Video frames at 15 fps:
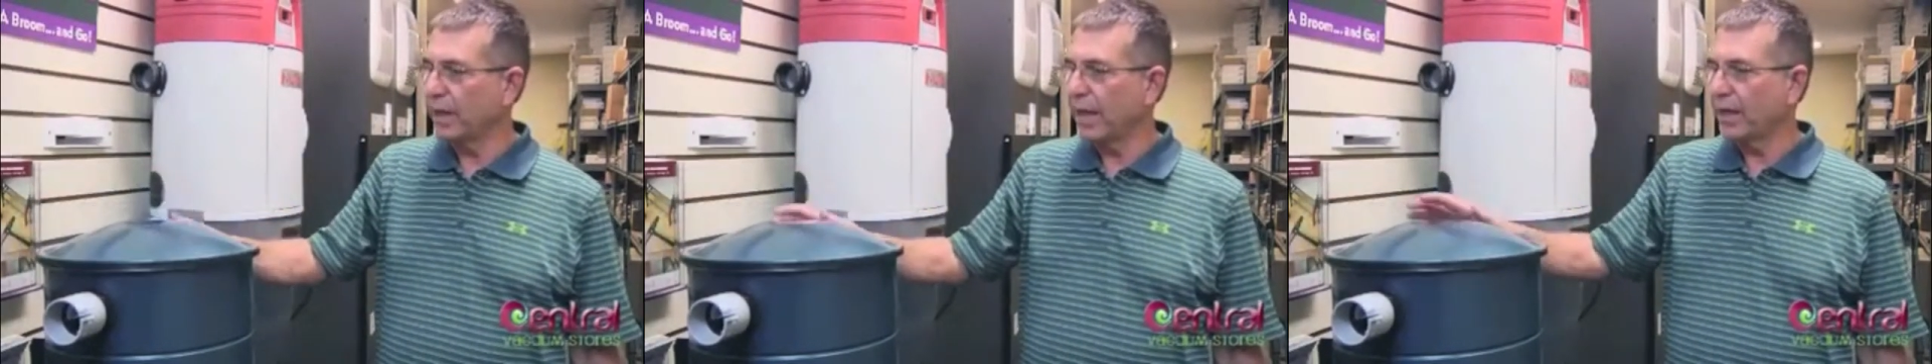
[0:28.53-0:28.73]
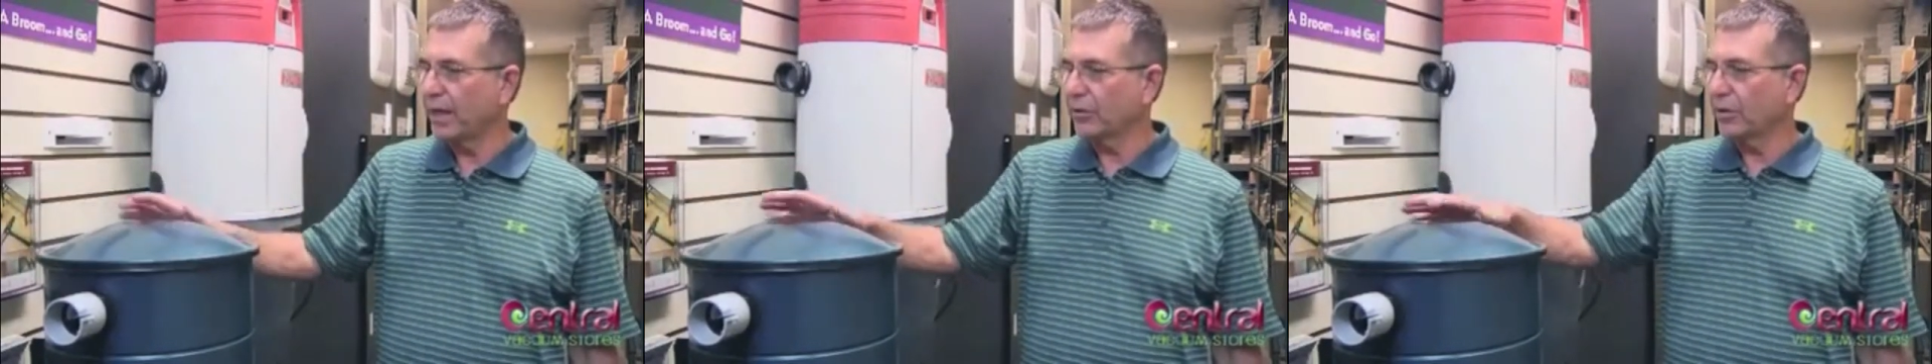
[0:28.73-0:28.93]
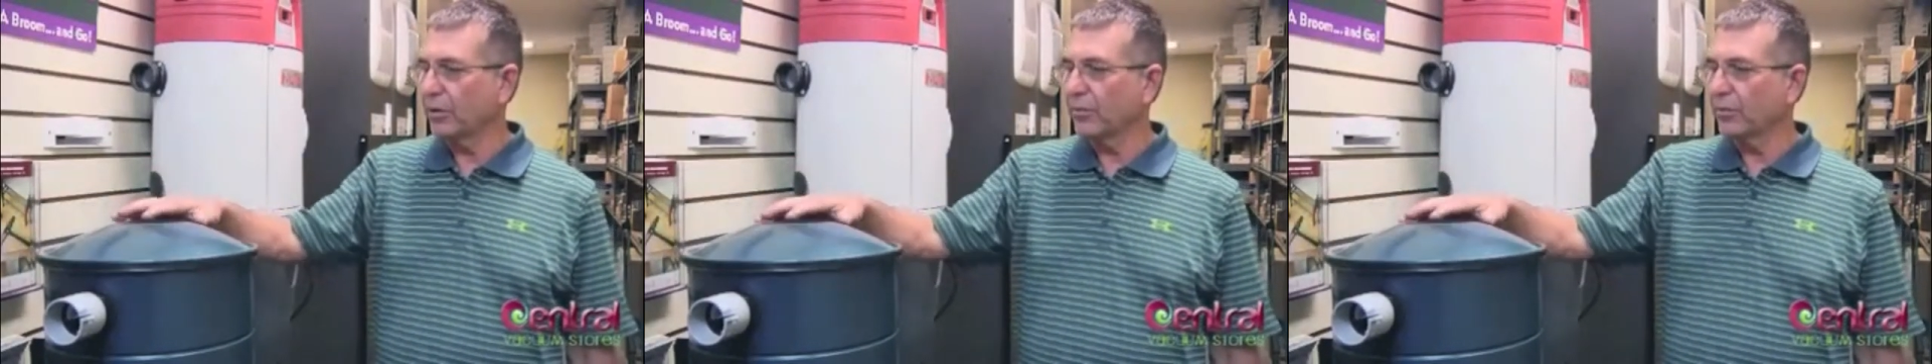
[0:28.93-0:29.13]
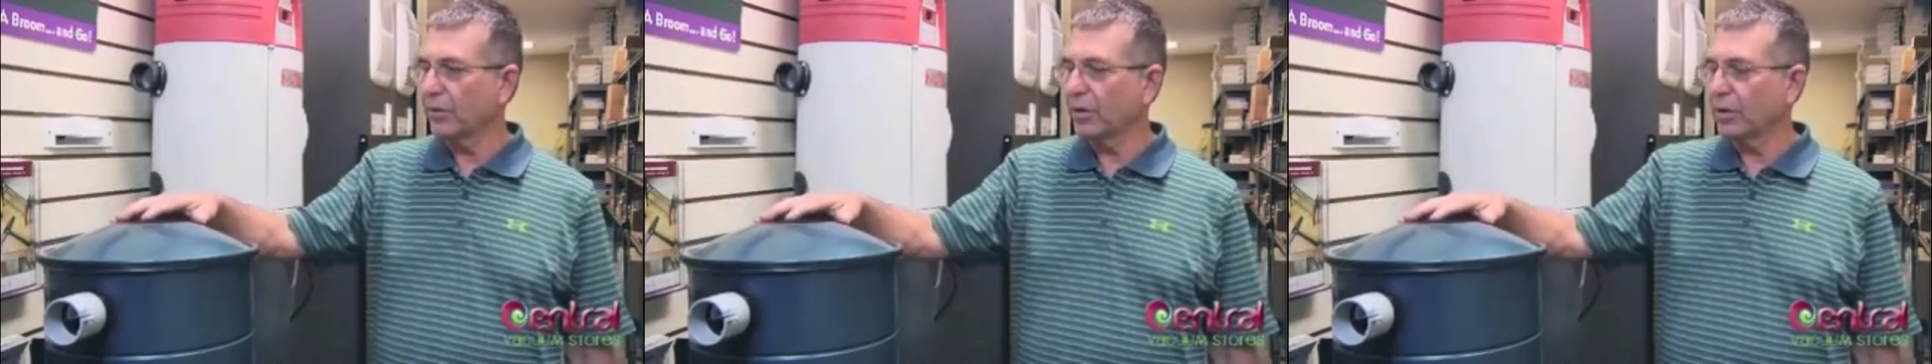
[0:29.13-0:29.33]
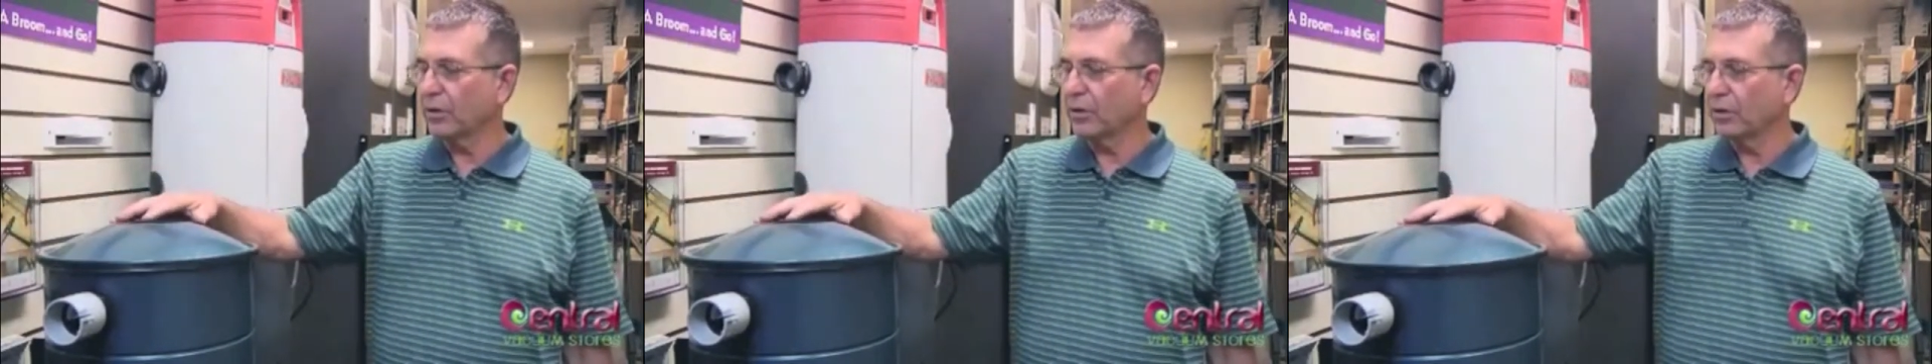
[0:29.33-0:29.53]
bags on the
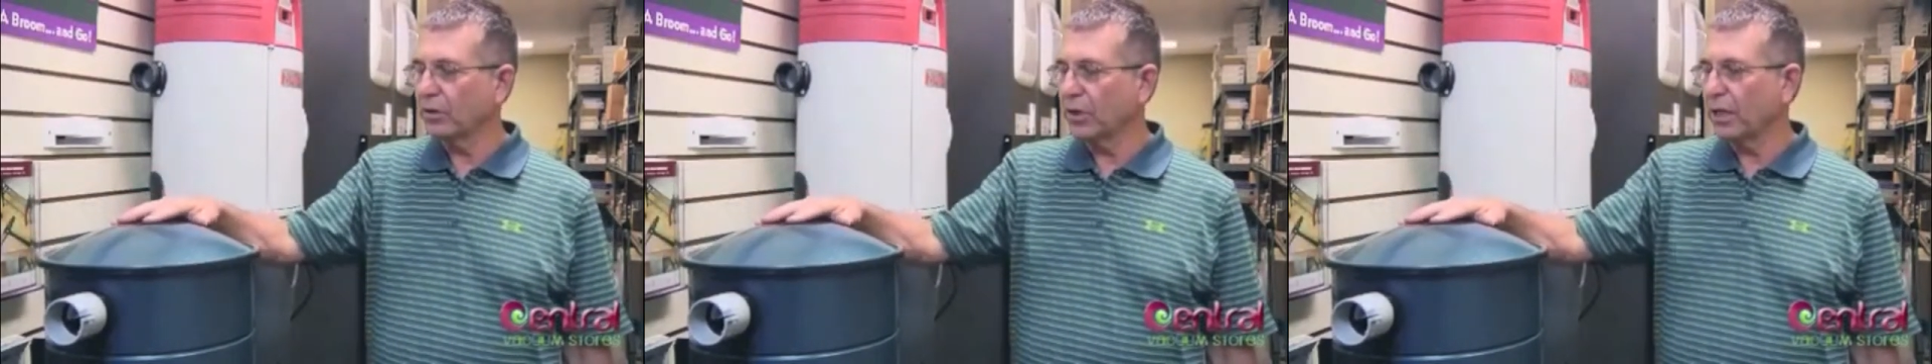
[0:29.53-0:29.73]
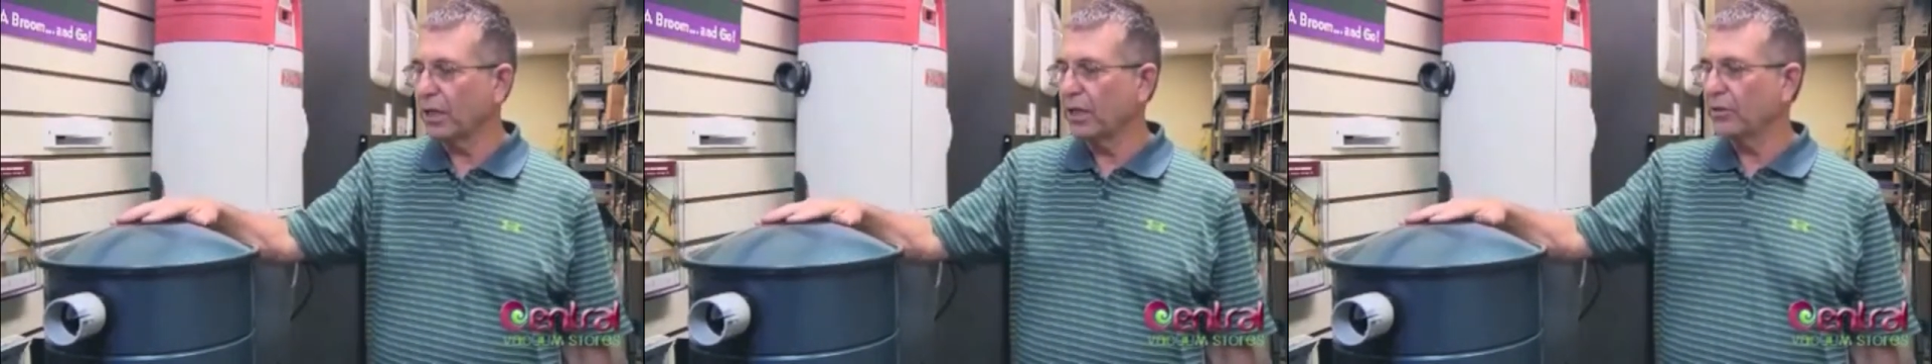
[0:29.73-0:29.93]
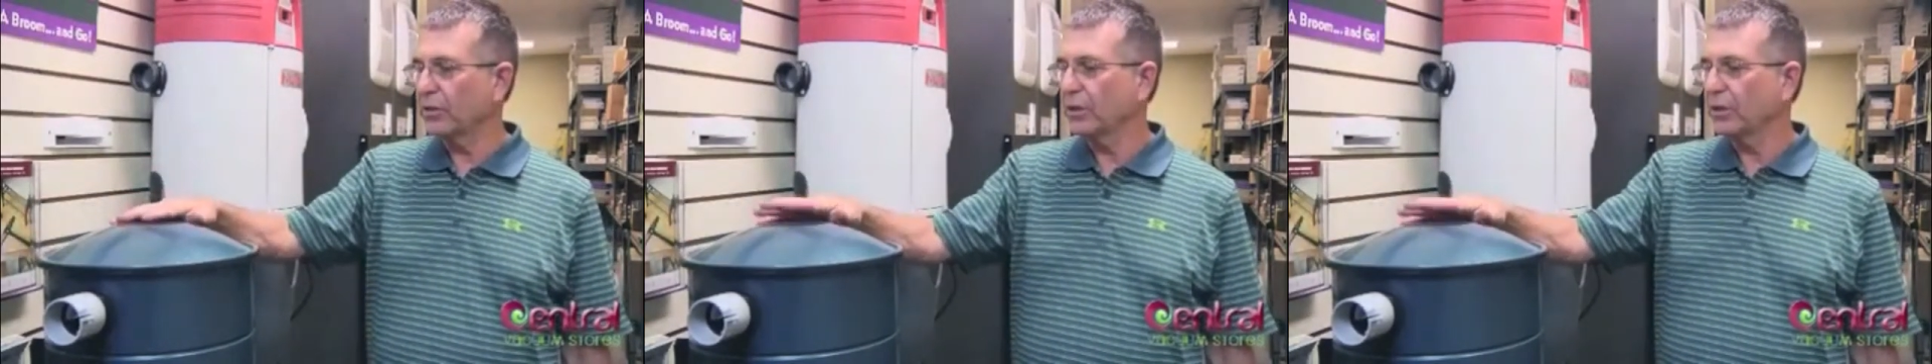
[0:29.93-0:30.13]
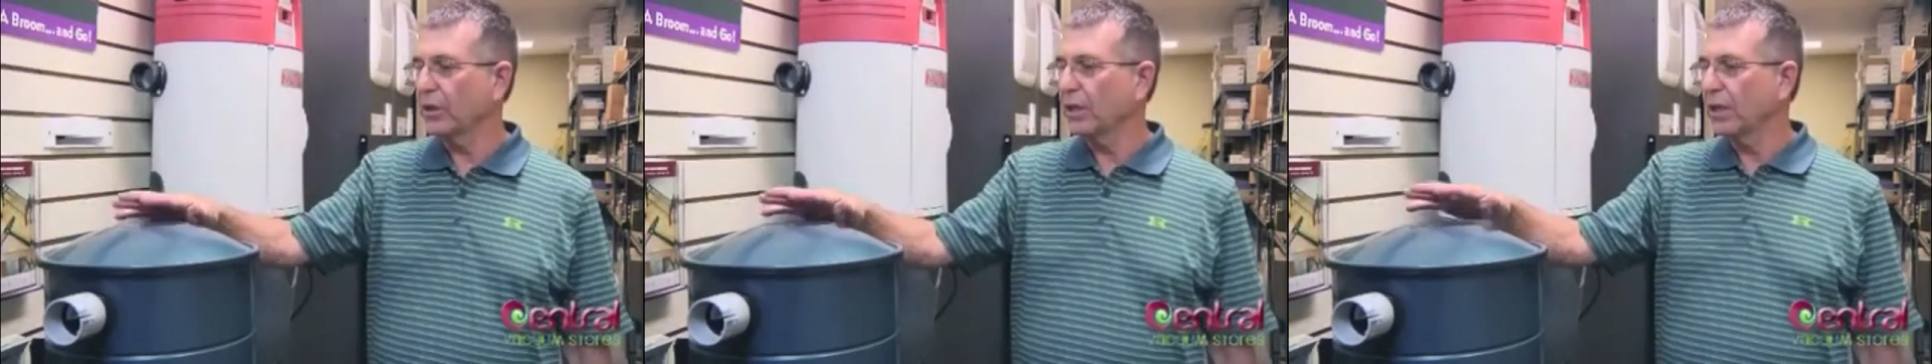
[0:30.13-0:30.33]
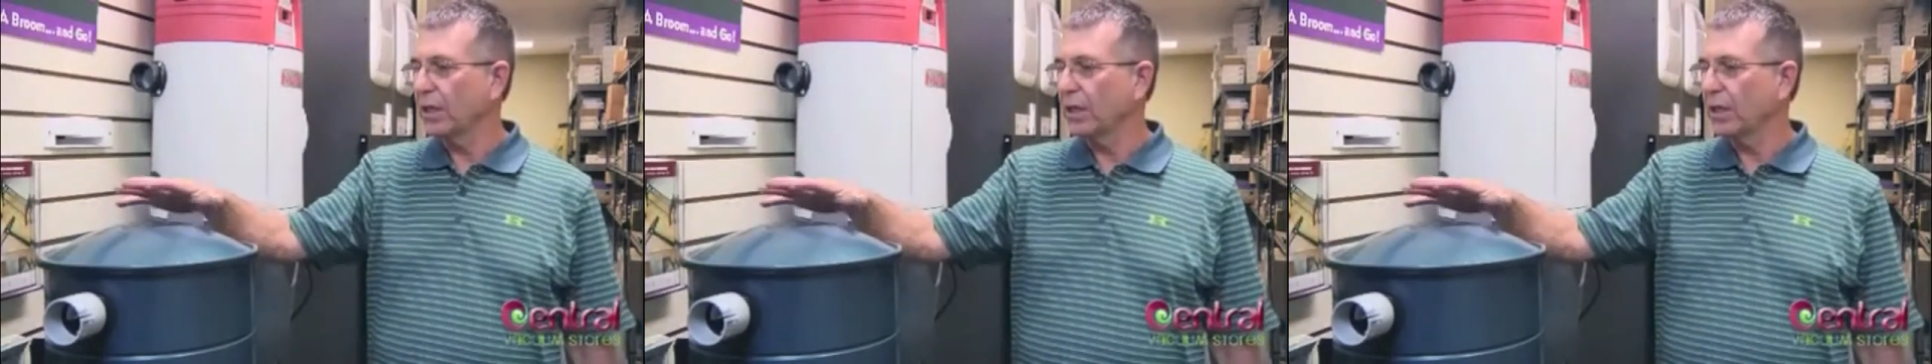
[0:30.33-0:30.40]
market to change,